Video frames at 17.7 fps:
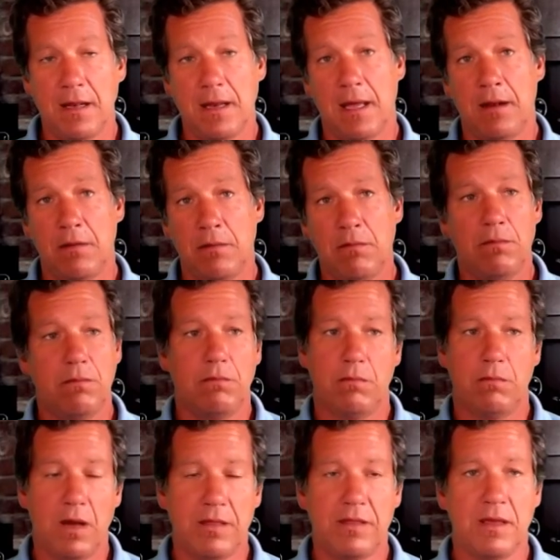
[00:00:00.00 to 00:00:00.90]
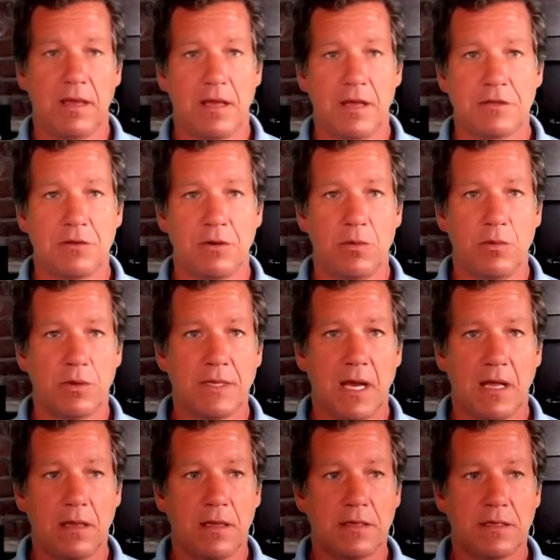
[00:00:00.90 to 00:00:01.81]
And I think history will
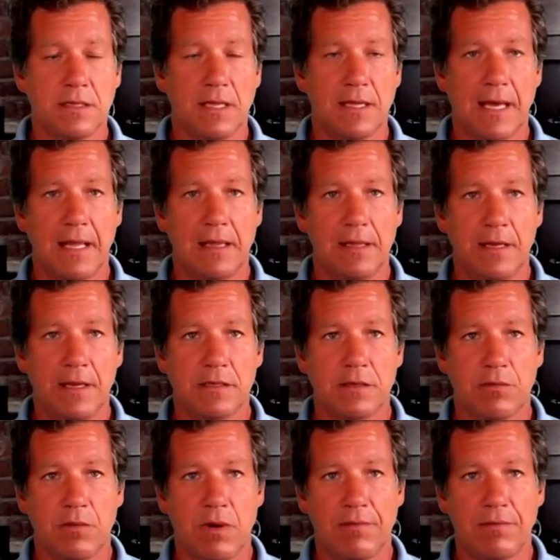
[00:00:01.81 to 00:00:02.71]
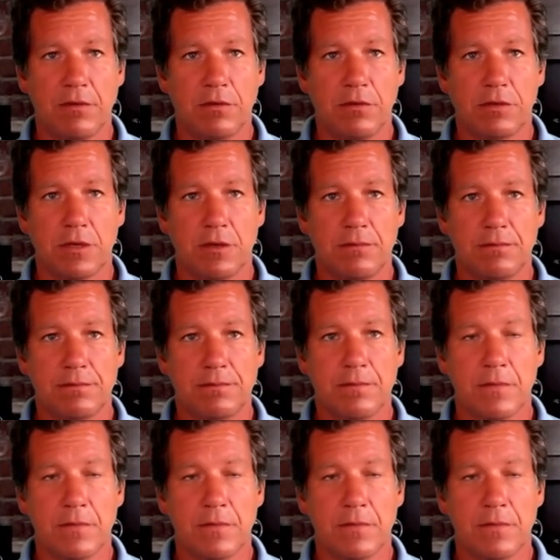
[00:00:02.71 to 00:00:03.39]
tell us that leads to revolution.